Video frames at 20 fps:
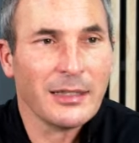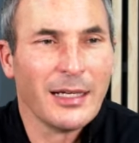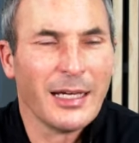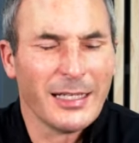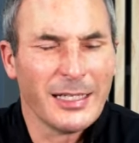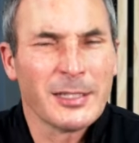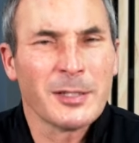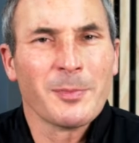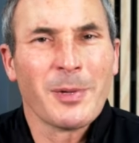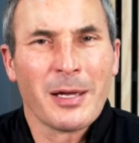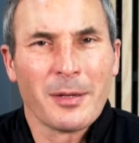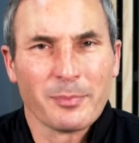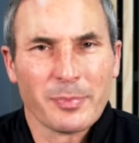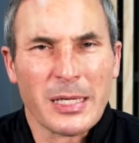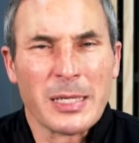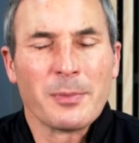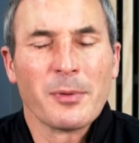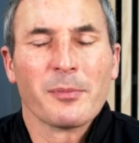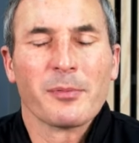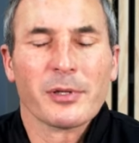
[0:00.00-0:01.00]
And it's about
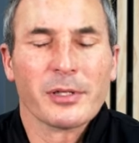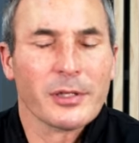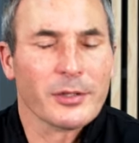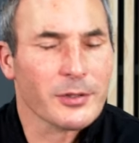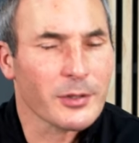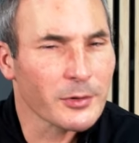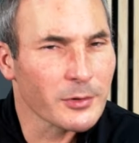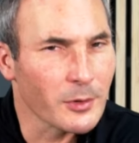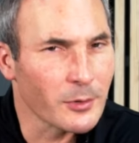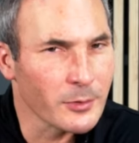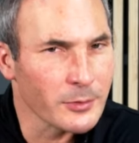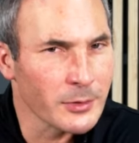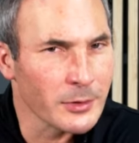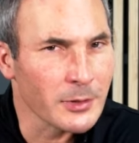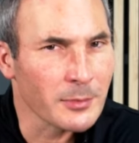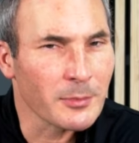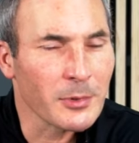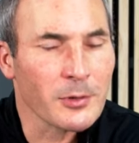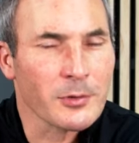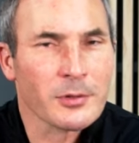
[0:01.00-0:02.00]
people, but you start going through
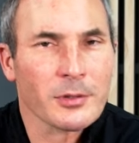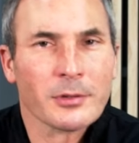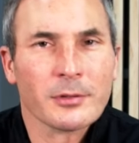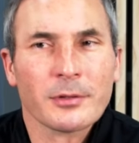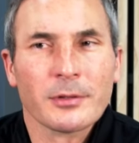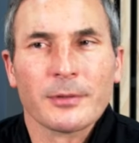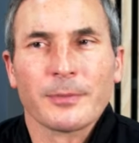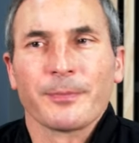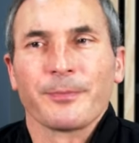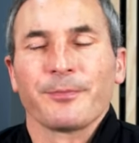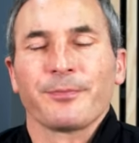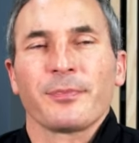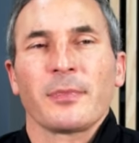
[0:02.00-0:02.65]
the motions.